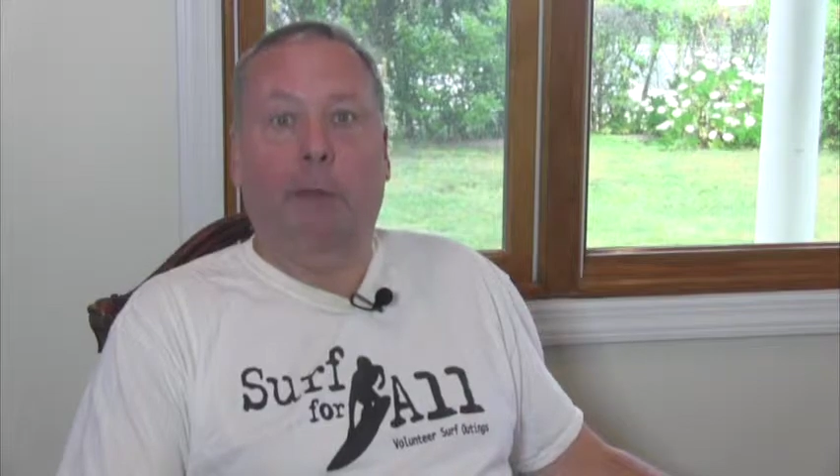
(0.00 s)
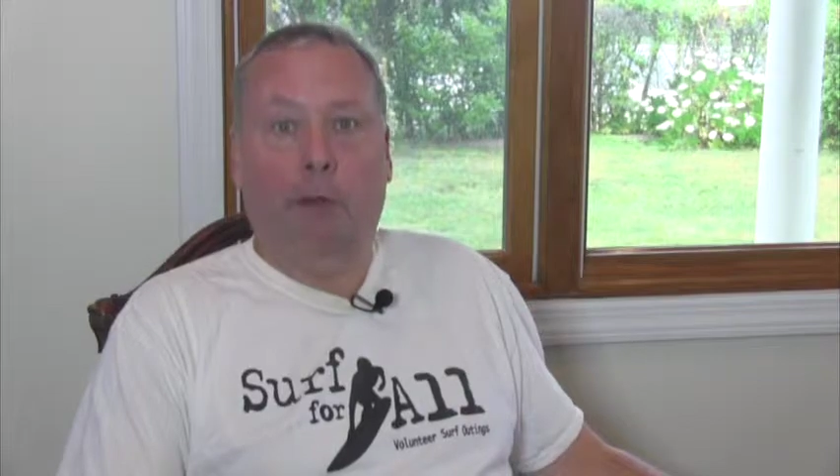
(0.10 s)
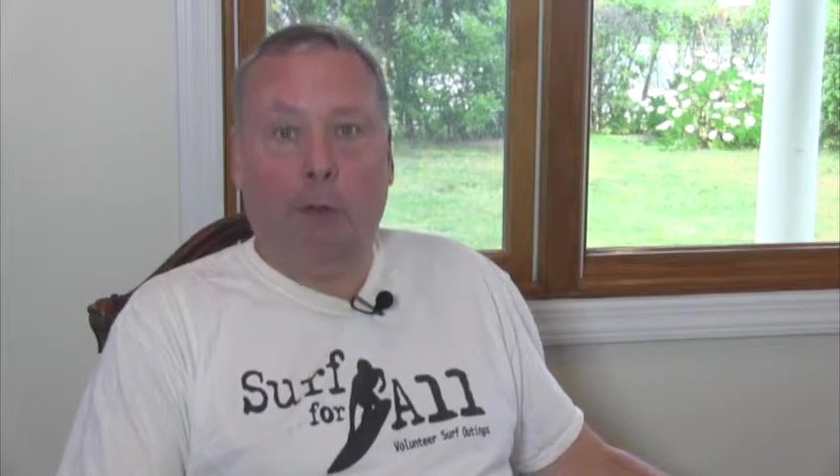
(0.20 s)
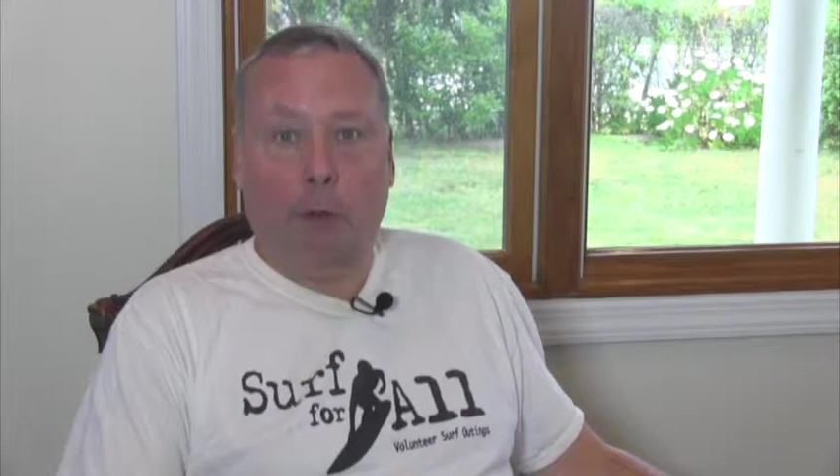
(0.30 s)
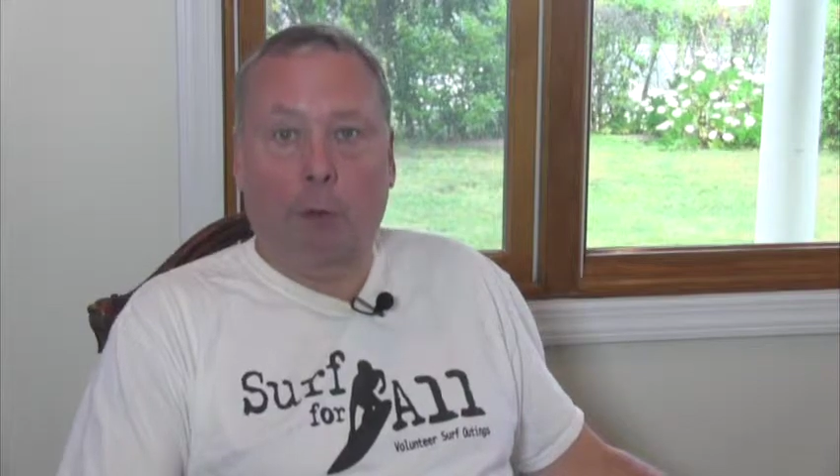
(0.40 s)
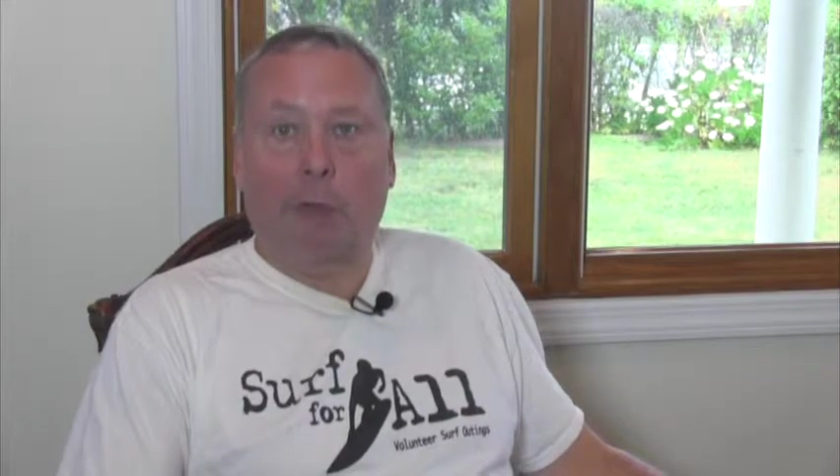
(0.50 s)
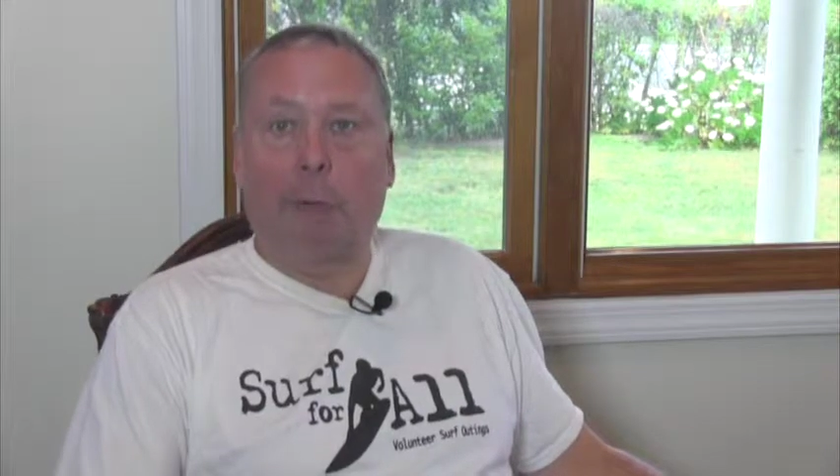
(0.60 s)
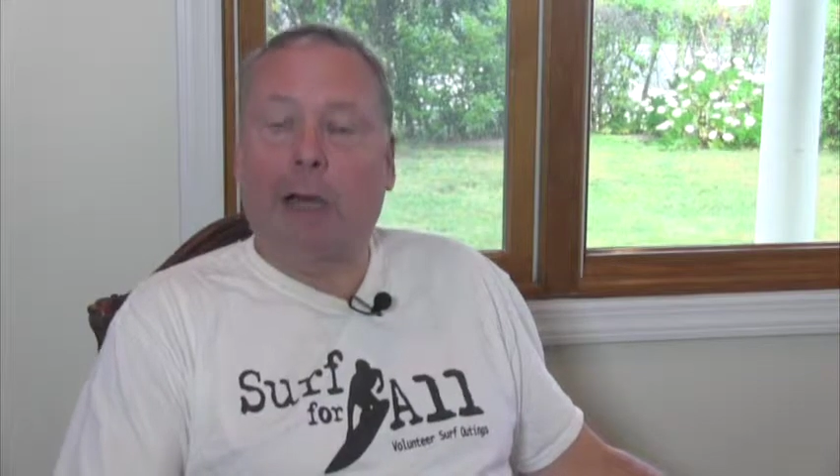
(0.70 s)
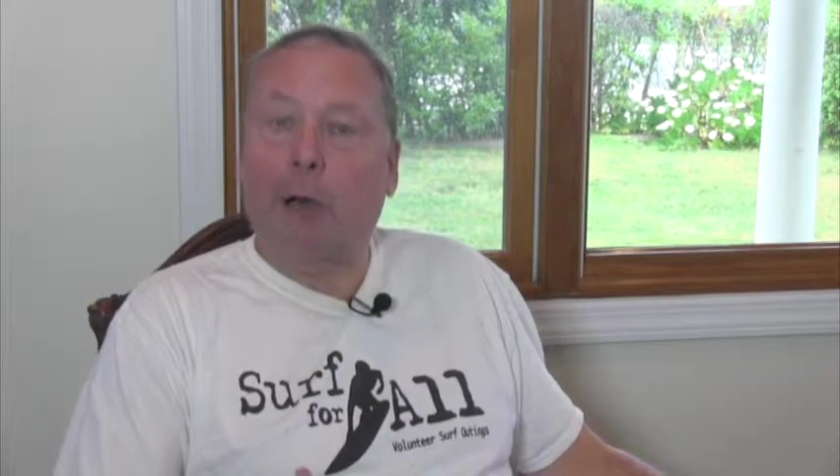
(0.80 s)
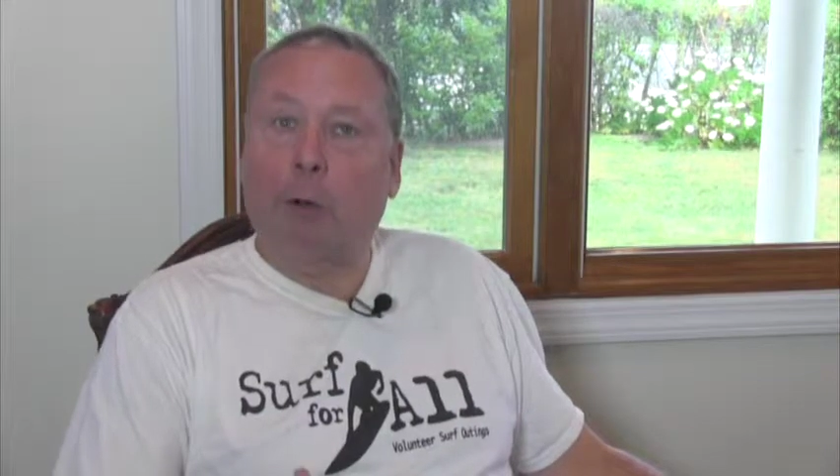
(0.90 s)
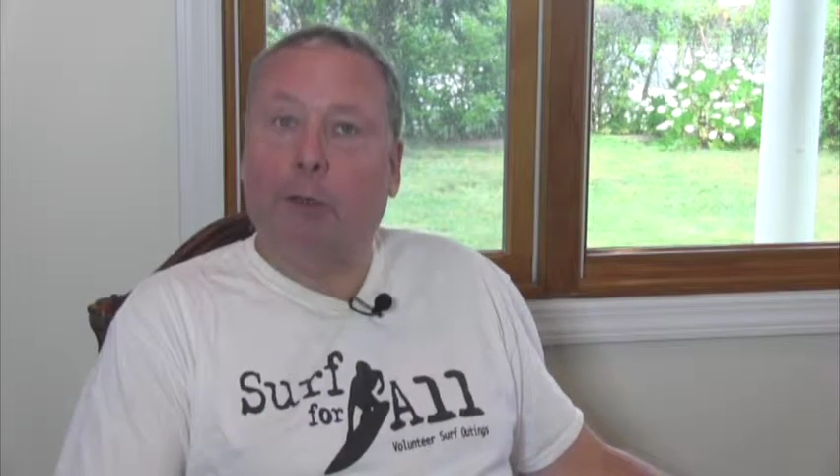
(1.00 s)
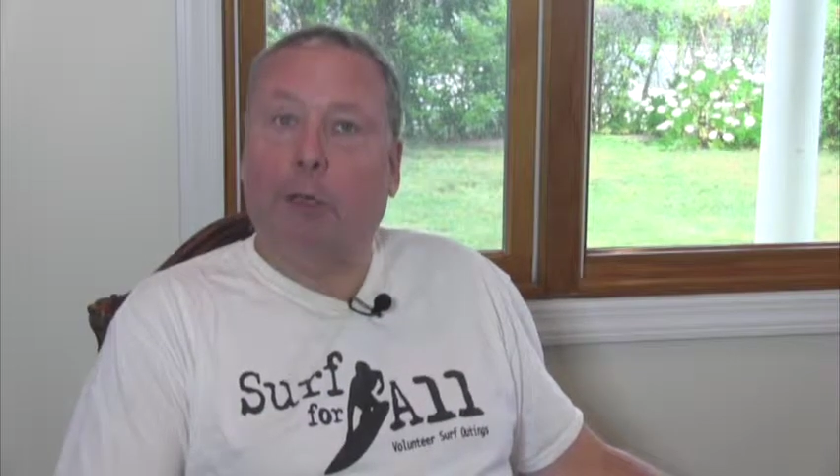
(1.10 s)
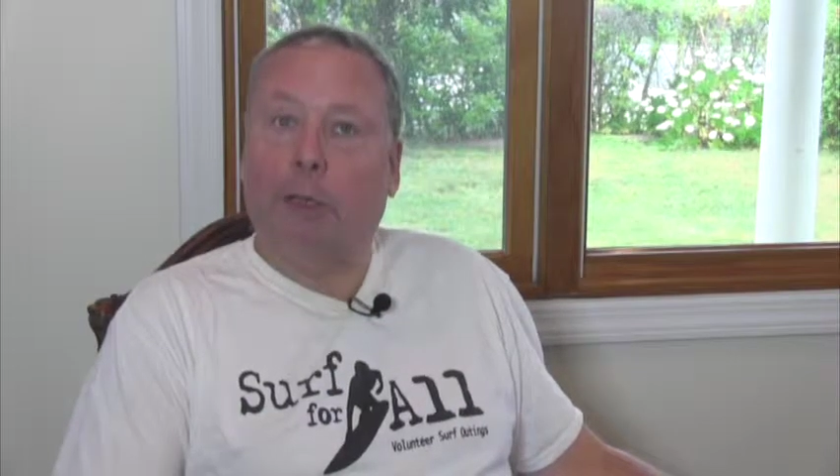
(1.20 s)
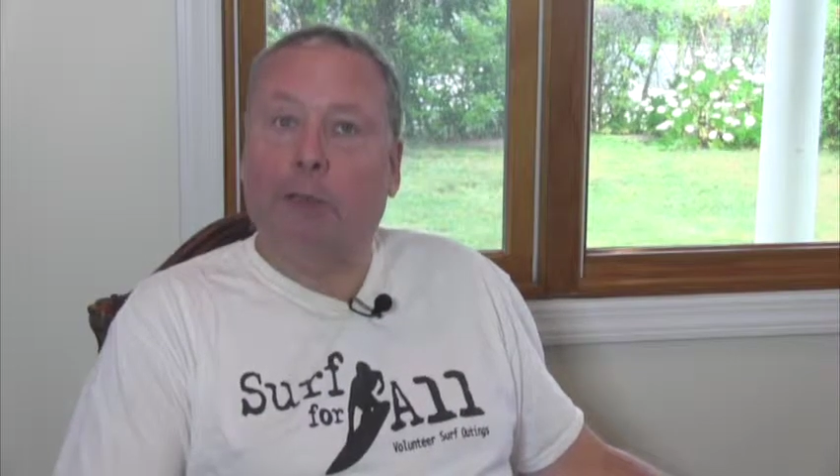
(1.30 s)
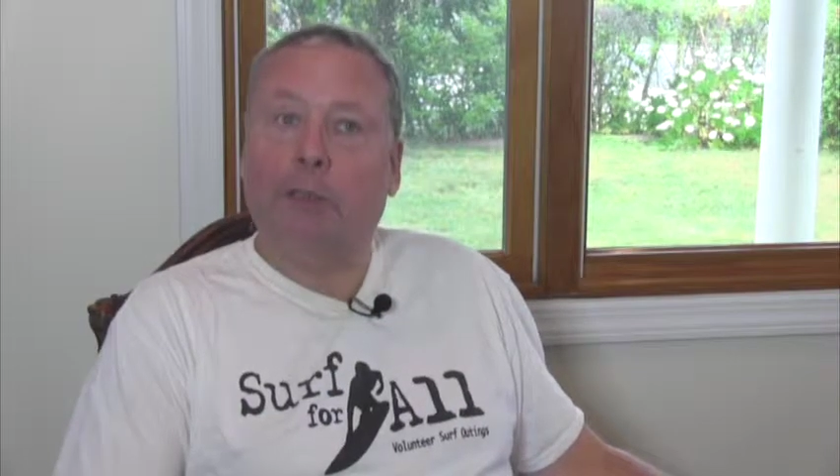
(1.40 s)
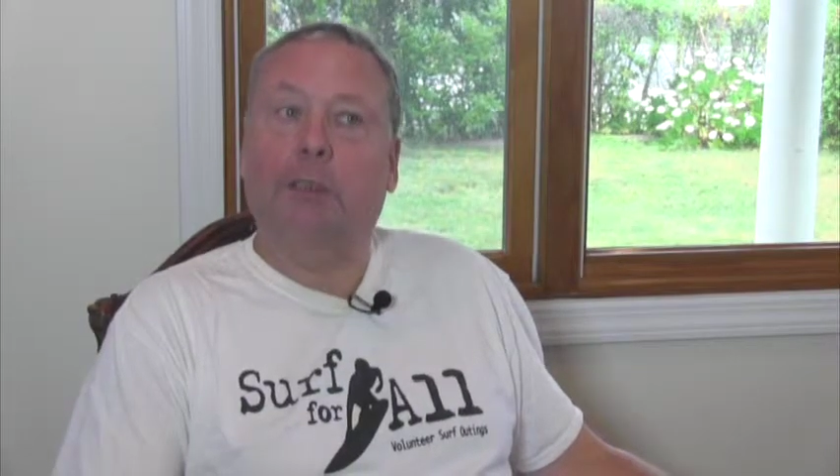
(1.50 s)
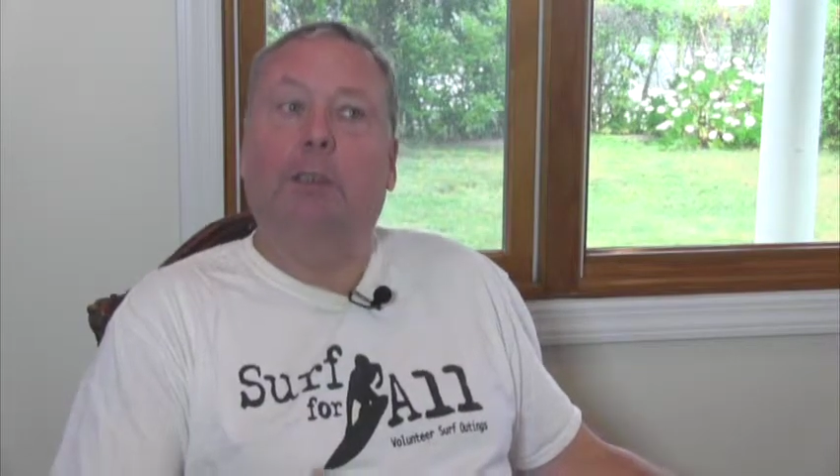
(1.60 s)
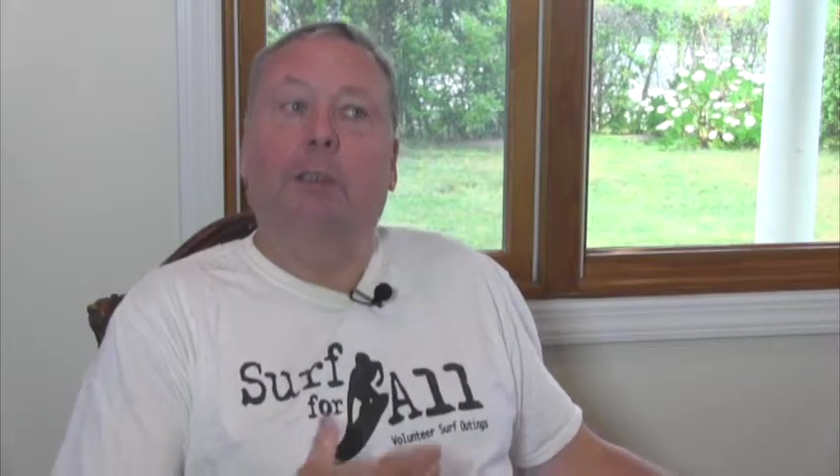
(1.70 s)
So it empowered us